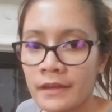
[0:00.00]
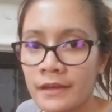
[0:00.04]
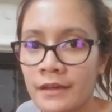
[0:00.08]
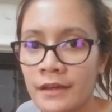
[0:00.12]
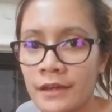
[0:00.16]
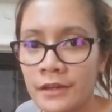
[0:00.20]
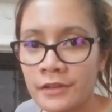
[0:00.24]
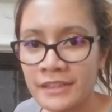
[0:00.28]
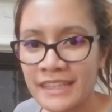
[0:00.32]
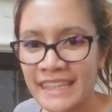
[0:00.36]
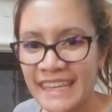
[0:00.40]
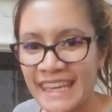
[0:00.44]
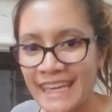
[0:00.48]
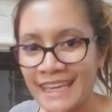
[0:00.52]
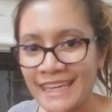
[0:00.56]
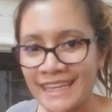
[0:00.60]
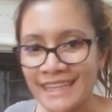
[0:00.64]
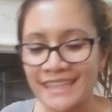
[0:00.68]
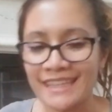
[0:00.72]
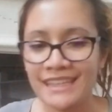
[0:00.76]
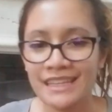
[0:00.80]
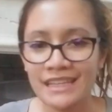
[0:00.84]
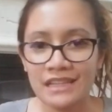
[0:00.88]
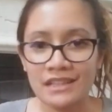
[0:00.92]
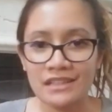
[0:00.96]

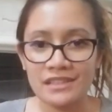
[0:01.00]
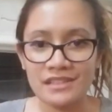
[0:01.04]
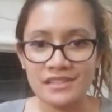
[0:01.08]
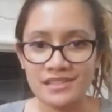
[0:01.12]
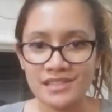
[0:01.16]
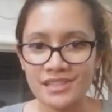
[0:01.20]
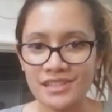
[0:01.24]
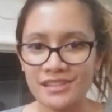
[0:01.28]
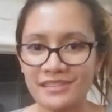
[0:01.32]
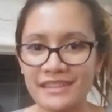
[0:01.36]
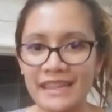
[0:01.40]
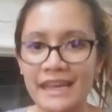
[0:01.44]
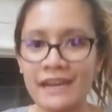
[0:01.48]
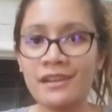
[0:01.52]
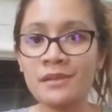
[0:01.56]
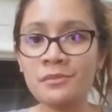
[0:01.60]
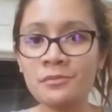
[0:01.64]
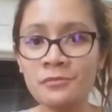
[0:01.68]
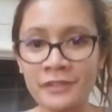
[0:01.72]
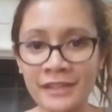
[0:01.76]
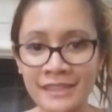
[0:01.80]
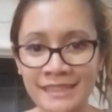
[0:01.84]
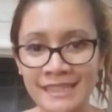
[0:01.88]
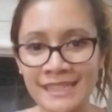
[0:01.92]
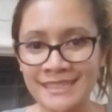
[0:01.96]
Okay, so now I'm
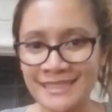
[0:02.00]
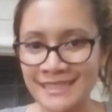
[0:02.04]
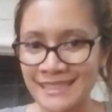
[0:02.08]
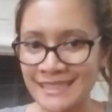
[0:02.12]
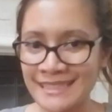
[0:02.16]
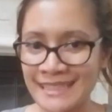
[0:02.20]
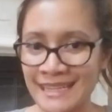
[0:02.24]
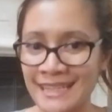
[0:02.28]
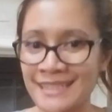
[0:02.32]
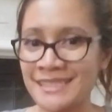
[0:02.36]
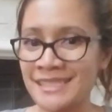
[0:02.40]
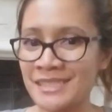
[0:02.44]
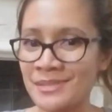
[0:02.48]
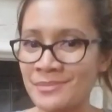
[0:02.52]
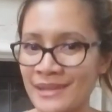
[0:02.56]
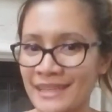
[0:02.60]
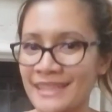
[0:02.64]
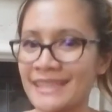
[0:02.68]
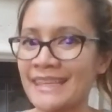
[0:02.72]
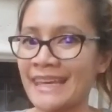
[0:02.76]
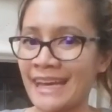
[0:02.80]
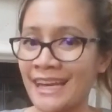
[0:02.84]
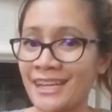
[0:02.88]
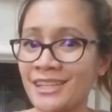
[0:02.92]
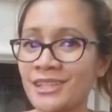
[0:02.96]
ready to test my
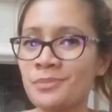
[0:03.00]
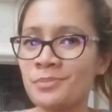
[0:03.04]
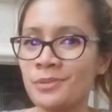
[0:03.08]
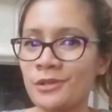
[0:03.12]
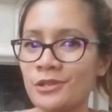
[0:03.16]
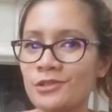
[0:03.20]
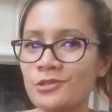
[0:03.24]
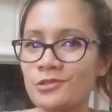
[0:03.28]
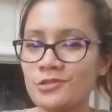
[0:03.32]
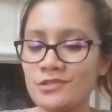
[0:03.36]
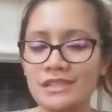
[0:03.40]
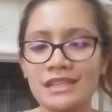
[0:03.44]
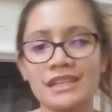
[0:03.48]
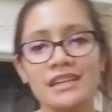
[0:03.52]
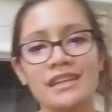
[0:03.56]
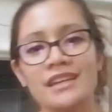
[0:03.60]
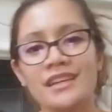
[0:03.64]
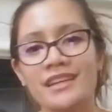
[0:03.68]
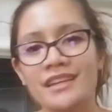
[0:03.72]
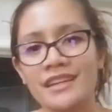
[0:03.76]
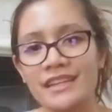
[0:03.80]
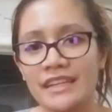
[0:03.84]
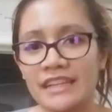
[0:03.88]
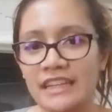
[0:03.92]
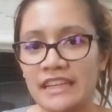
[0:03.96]
catapult,
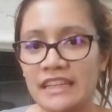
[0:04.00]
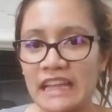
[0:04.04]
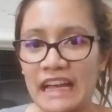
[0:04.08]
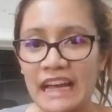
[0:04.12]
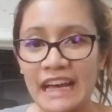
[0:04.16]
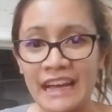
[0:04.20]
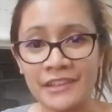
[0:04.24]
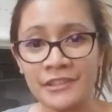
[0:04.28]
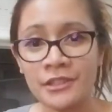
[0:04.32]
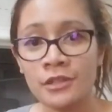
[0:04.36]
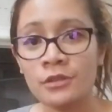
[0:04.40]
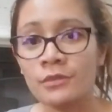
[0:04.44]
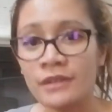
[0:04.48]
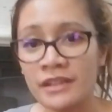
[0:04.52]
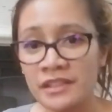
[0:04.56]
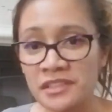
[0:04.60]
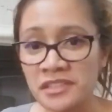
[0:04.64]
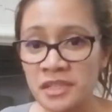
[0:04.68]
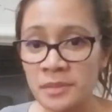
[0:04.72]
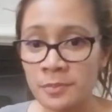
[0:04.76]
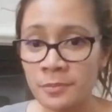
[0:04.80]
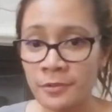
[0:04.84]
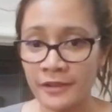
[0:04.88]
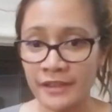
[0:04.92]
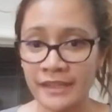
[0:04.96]
and I don't want
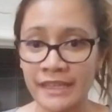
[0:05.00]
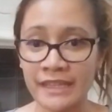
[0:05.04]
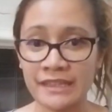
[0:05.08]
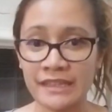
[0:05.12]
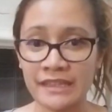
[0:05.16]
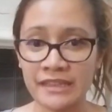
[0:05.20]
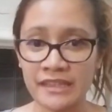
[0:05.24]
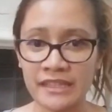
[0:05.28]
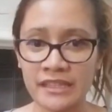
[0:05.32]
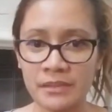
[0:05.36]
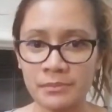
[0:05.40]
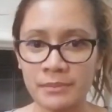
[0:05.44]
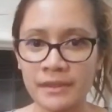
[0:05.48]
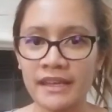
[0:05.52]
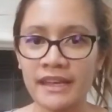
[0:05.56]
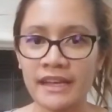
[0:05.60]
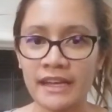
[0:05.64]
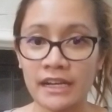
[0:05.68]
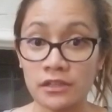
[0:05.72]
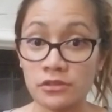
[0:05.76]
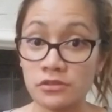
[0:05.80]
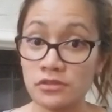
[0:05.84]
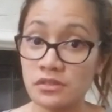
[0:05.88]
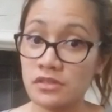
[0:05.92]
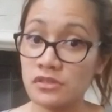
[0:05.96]
to break anything in my
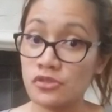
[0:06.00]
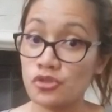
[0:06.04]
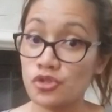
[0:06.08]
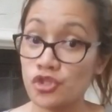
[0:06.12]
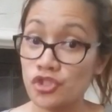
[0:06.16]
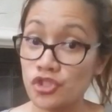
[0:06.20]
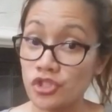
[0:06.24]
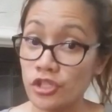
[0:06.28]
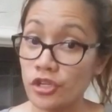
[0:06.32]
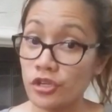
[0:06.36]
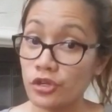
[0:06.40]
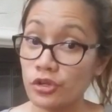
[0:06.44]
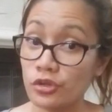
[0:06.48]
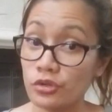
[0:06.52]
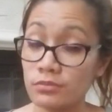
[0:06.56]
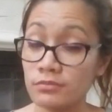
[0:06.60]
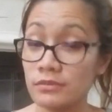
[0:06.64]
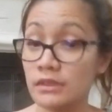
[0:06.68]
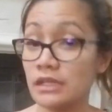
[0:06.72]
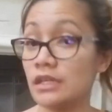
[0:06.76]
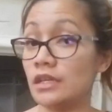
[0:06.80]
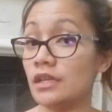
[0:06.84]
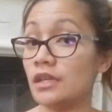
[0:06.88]
house, so